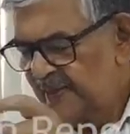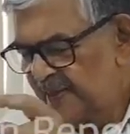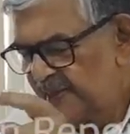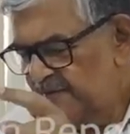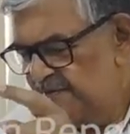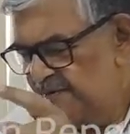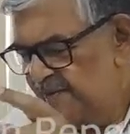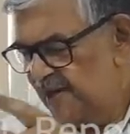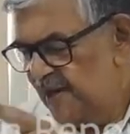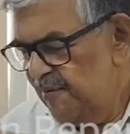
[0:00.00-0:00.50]

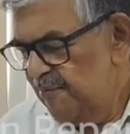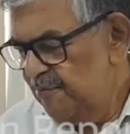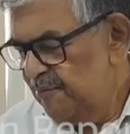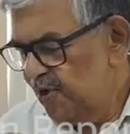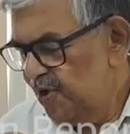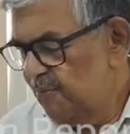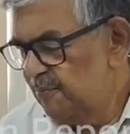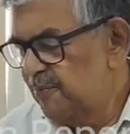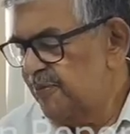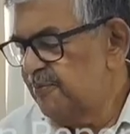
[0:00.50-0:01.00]
if their
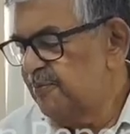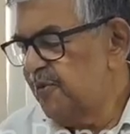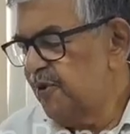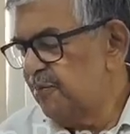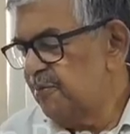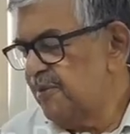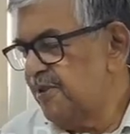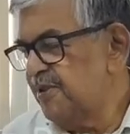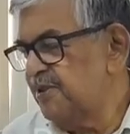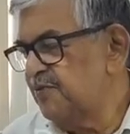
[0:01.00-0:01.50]

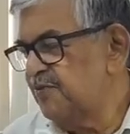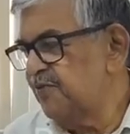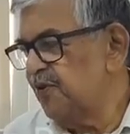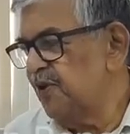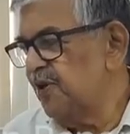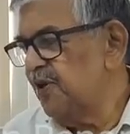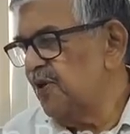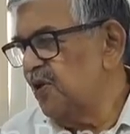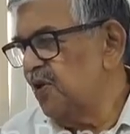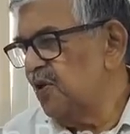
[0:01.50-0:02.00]
properties
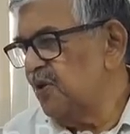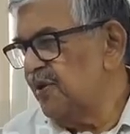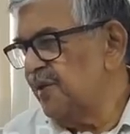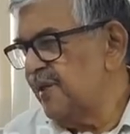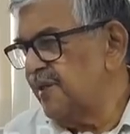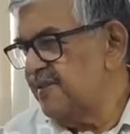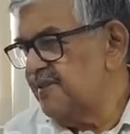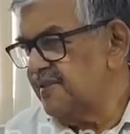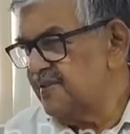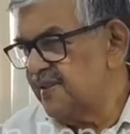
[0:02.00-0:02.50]
fall along
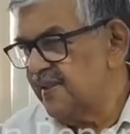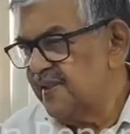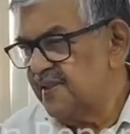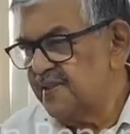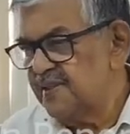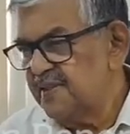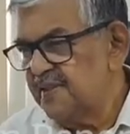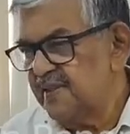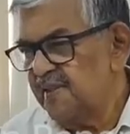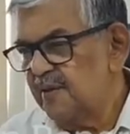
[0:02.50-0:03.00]
that stretch,
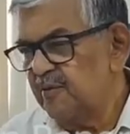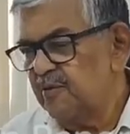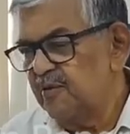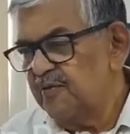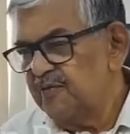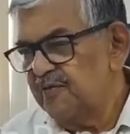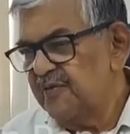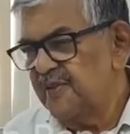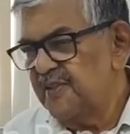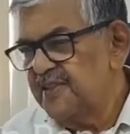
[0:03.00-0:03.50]
they
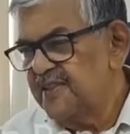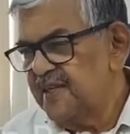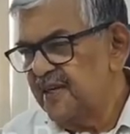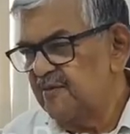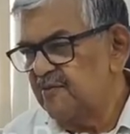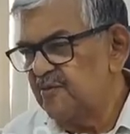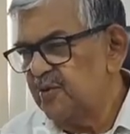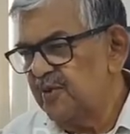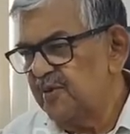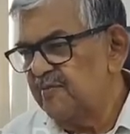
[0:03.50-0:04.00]
would first
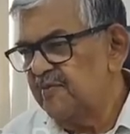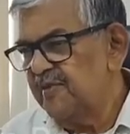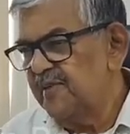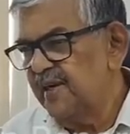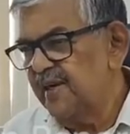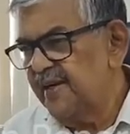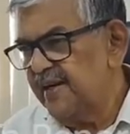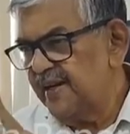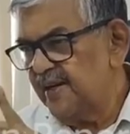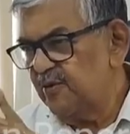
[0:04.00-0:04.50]
have to give
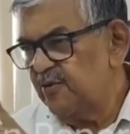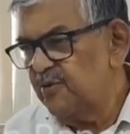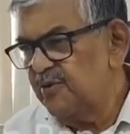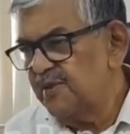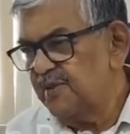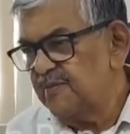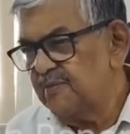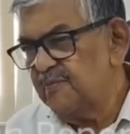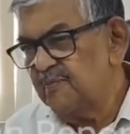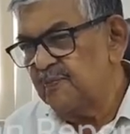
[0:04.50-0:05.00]
their
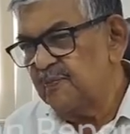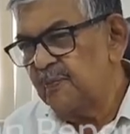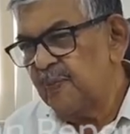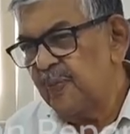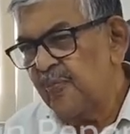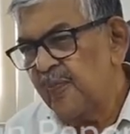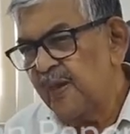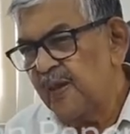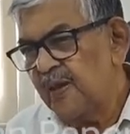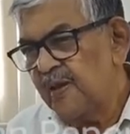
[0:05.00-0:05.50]
NOC.
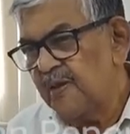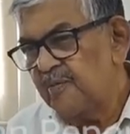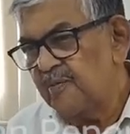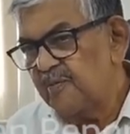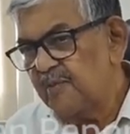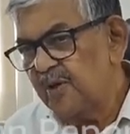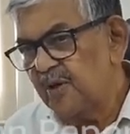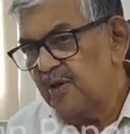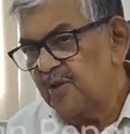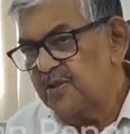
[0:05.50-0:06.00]

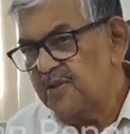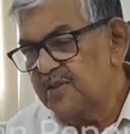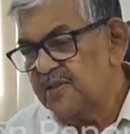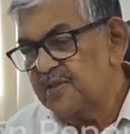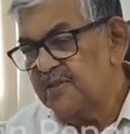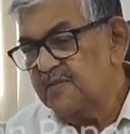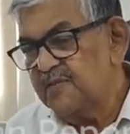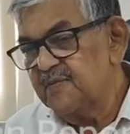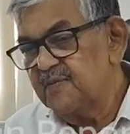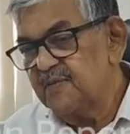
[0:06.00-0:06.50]
Because
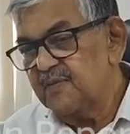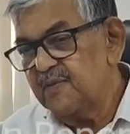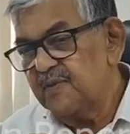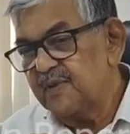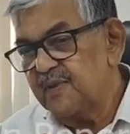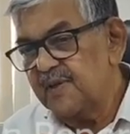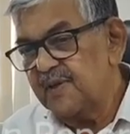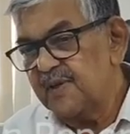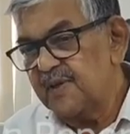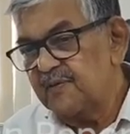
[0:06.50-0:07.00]

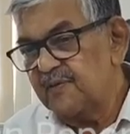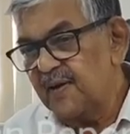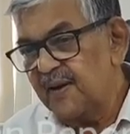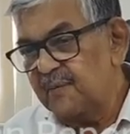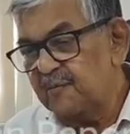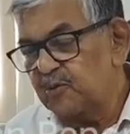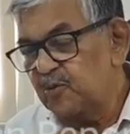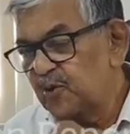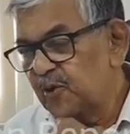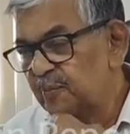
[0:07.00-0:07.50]
if I
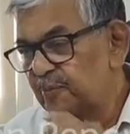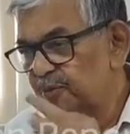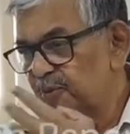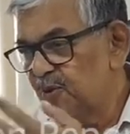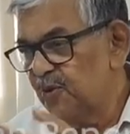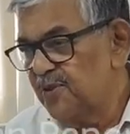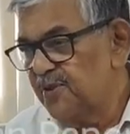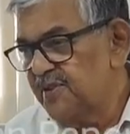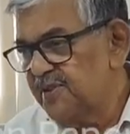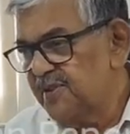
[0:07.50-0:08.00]
am to
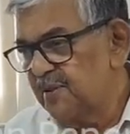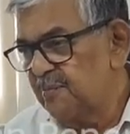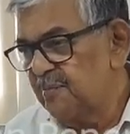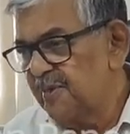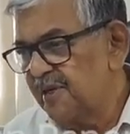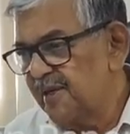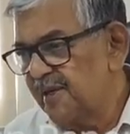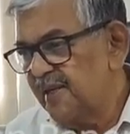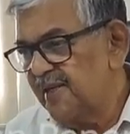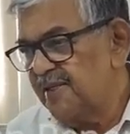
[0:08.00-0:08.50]
approach
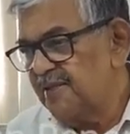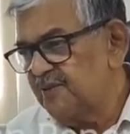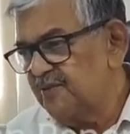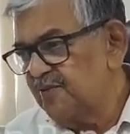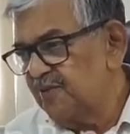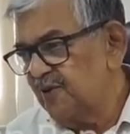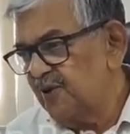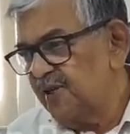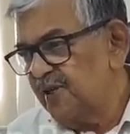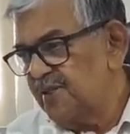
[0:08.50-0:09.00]
somebody else
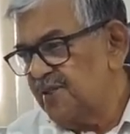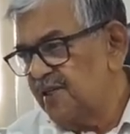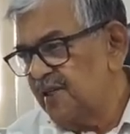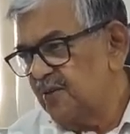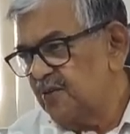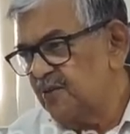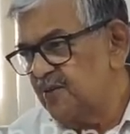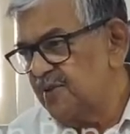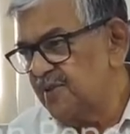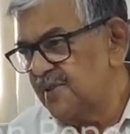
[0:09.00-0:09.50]
for his
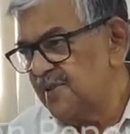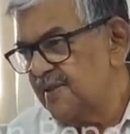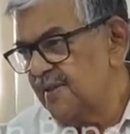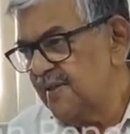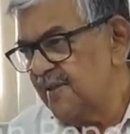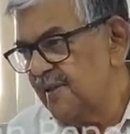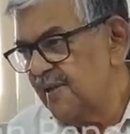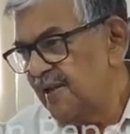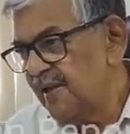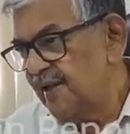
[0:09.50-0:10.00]
NOC,
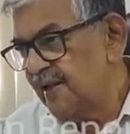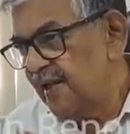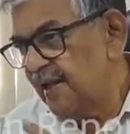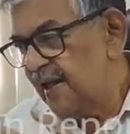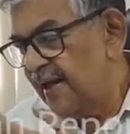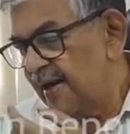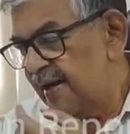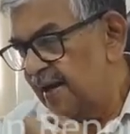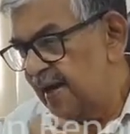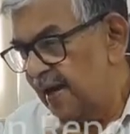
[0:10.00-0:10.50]

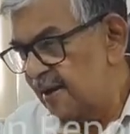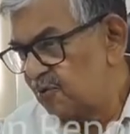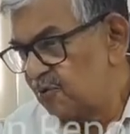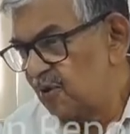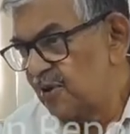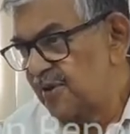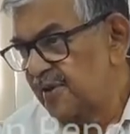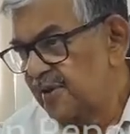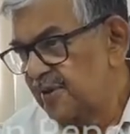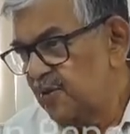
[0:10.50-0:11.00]
and I
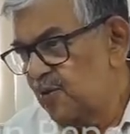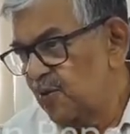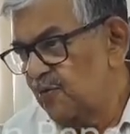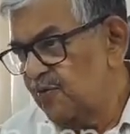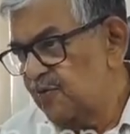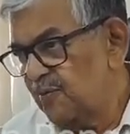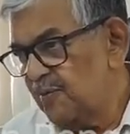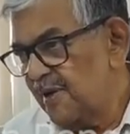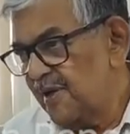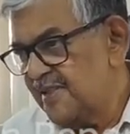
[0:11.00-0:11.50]
want the
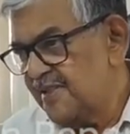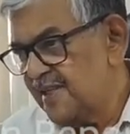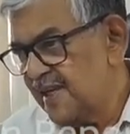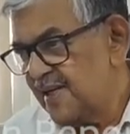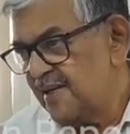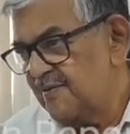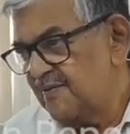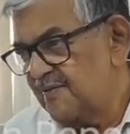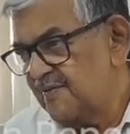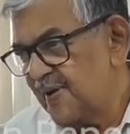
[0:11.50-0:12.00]
road for
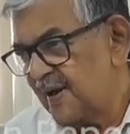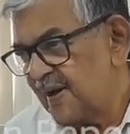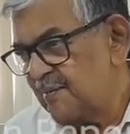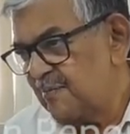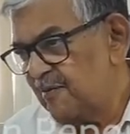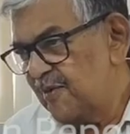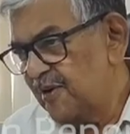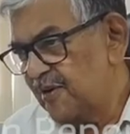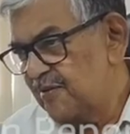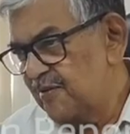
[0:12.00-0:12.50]
myself, I
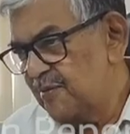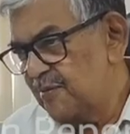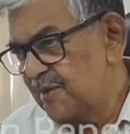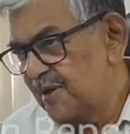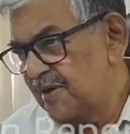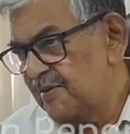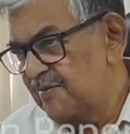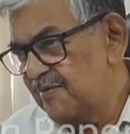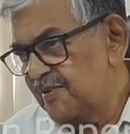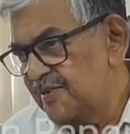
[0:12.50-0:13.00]
am one of the
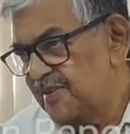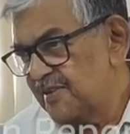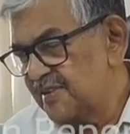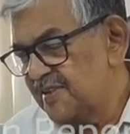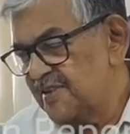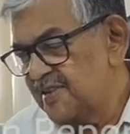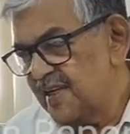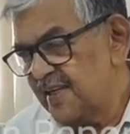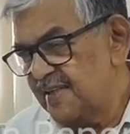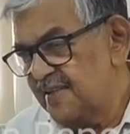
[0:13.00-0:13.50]

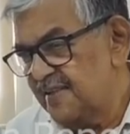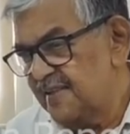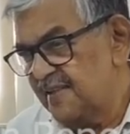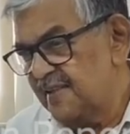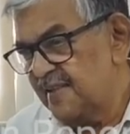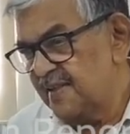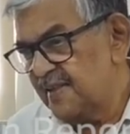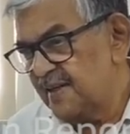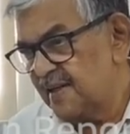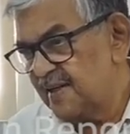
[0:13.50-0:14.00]
beneficiaries. I
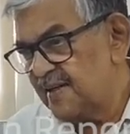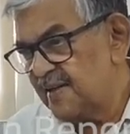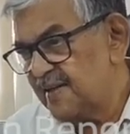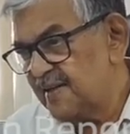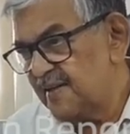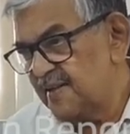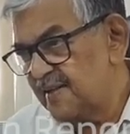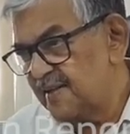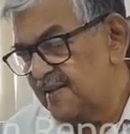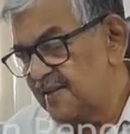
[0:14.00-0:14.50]
think
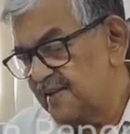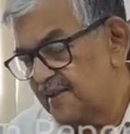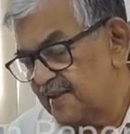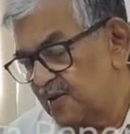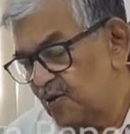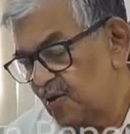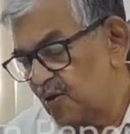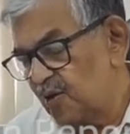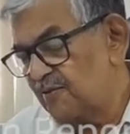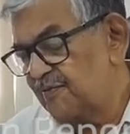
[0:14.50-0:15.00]

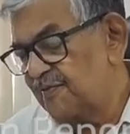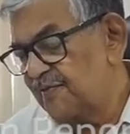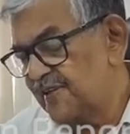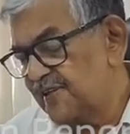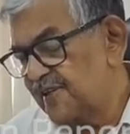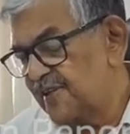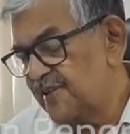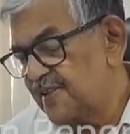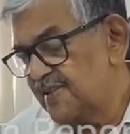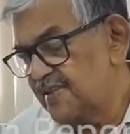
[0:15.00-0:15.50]
in all
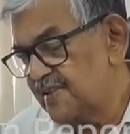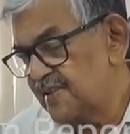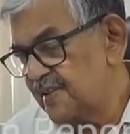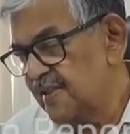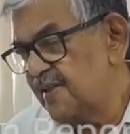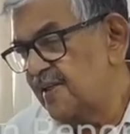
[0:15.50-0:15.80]
fitness,